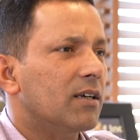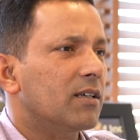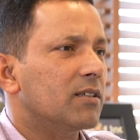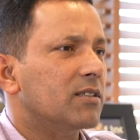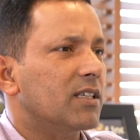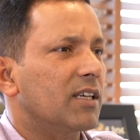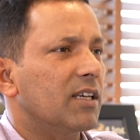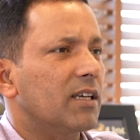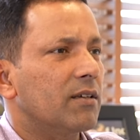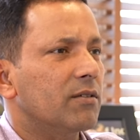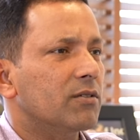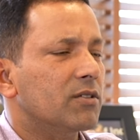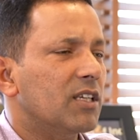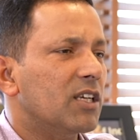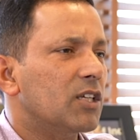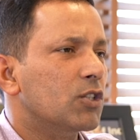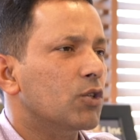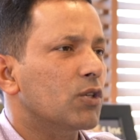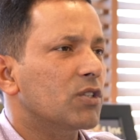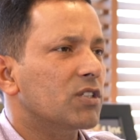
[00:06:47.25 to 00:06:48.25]
say,
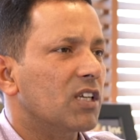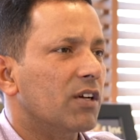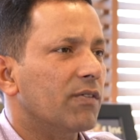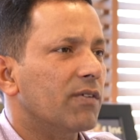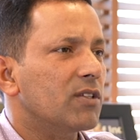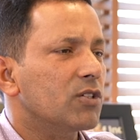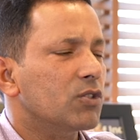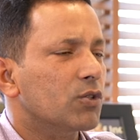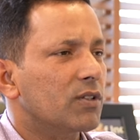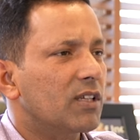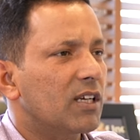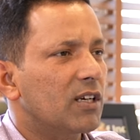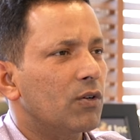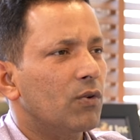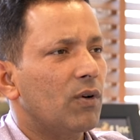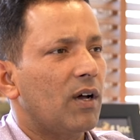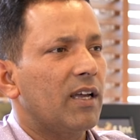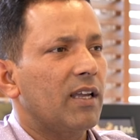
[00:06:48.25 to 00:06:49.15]
6 or 7, so that, you know,